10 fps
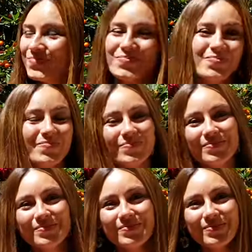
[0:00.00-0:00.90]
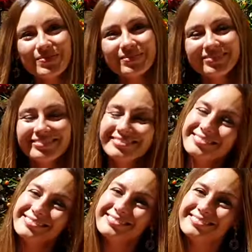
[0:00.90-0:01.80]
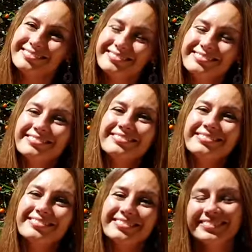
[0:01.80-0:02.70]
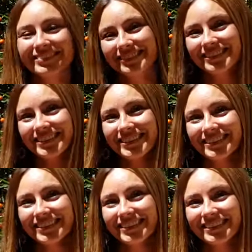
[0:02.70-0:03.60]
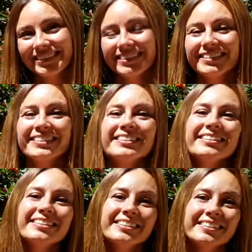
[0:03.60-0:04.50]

No words are spoken by the person on screen.